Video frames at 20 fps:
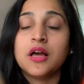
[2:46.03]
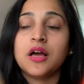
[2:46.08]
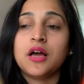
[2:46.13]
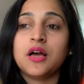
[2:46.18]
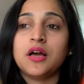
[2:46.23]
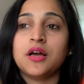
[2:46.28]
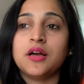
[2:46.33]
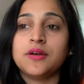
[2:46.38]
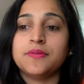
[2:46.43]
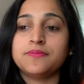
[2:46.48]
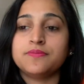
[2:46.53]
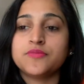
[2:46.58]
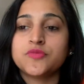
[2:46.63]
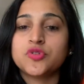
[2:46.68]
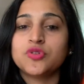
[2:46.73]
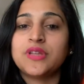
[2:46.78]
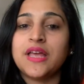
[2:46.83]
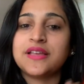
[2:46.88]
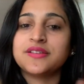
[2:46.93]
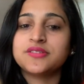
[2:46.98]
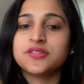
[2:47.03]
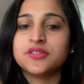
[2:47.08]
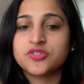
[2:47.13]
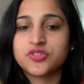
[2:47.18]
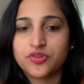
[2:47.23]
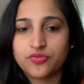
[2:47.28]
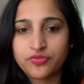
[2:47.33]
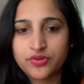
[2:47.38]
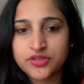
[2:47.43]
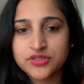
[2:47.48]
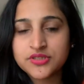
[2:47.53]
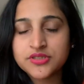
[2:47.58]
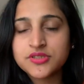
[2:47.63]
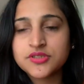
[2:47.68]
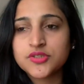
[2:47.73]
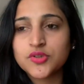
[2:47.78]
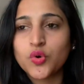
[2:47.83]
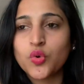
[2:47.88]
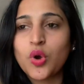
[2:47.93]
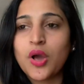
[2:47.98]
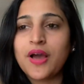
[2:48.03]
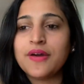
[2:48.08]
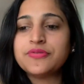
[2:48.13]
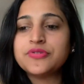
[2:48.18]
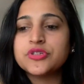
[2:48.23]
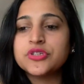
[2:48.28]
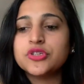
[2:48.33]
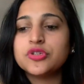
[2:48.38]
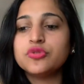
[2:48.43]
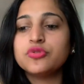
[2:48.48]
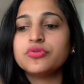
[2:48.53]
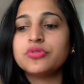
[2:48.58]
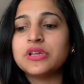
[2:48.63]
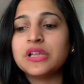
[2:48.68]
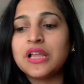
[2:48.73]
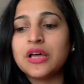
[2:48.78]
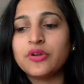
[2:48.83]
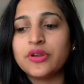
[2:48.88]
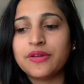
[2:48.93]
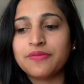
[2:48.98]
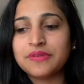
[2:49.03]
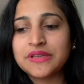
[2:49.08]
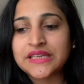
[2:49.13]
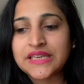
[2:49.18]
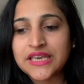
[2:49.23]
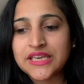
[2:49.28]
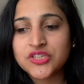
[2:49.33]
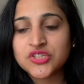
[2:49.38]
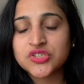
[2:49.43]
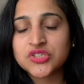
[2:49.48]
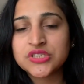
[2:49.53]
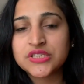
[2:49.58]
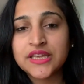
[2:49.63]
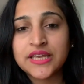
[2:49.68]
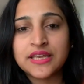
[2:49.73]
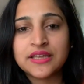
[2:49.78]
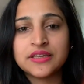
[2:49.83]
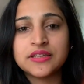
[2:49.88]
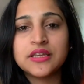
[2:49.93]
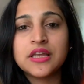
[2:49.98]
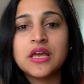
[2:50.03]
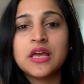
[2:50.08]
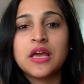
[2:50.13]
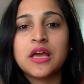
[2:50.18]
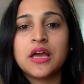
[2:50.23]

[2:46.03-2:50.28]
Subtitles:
So that's the difference. So after you fill out application and